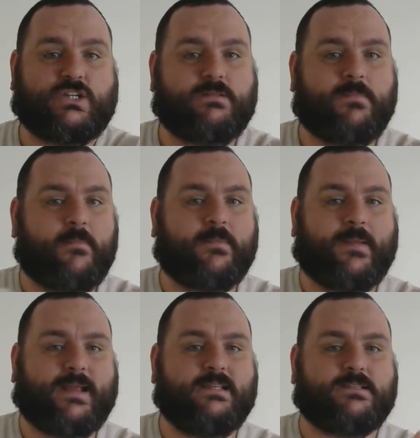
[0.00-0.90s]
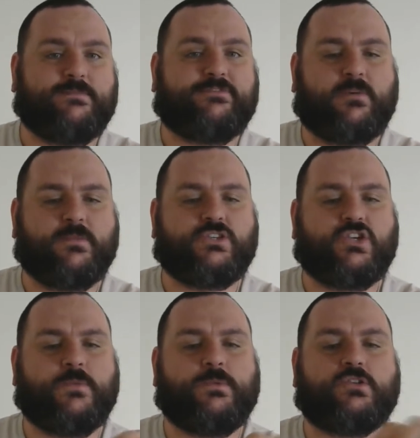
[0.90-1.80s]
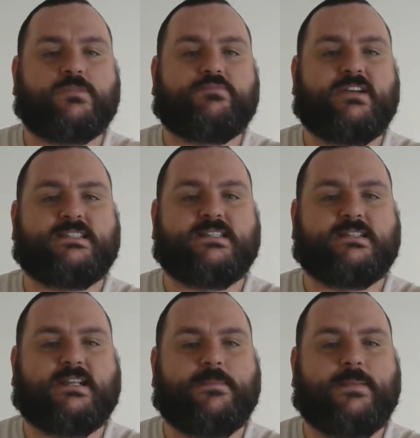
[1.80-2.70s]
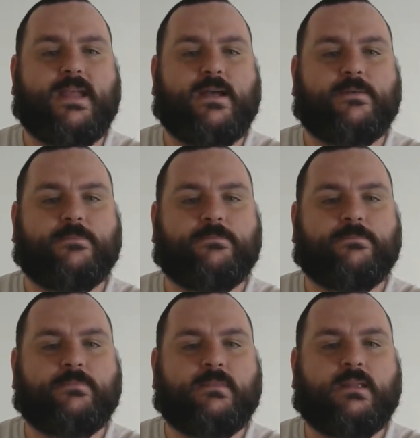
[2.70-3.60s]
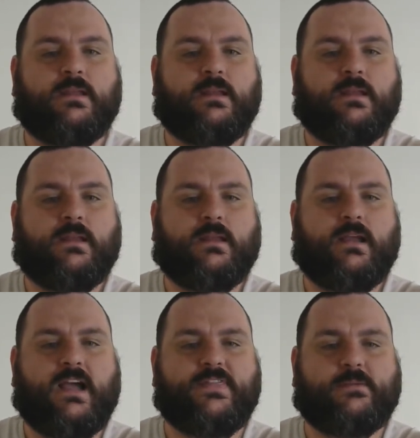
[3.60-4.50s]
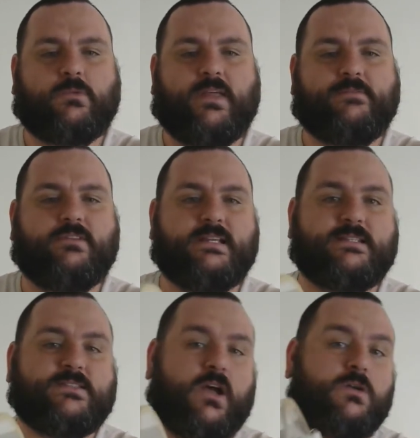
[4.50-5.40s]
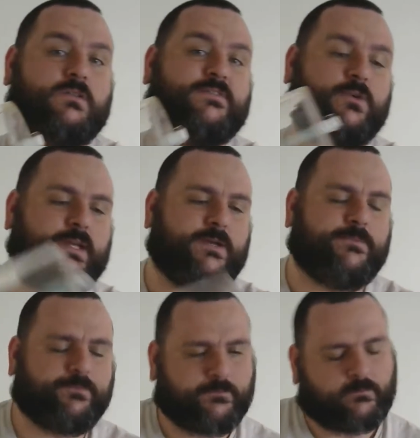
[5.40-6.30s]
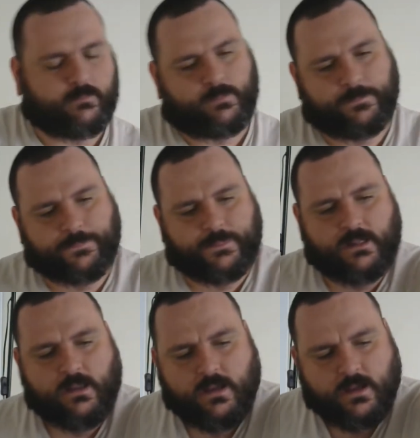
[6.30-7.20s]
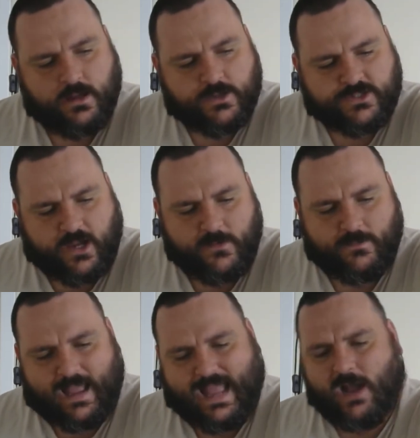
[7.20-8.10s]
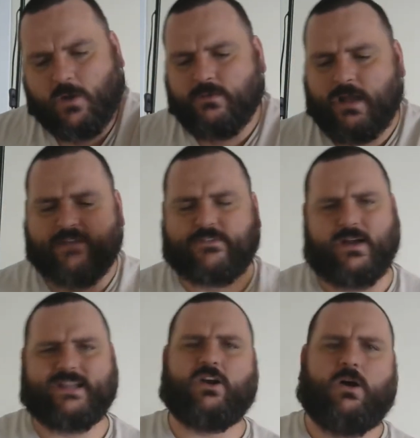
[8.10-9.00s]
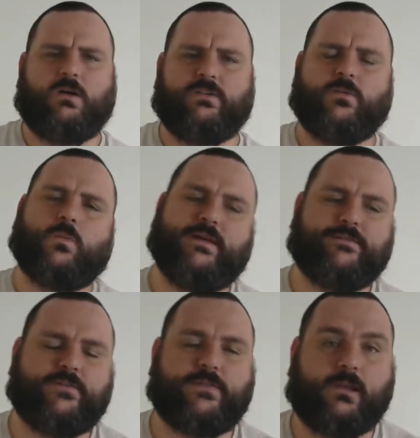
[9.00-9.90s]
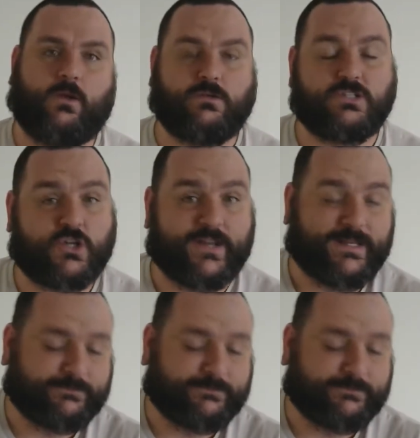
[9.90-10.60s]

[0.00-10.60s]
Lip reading: pumping mechanism from the tube, you just press this clip here, and that will then release the hose for you. So how have I got on with the Long Jonny?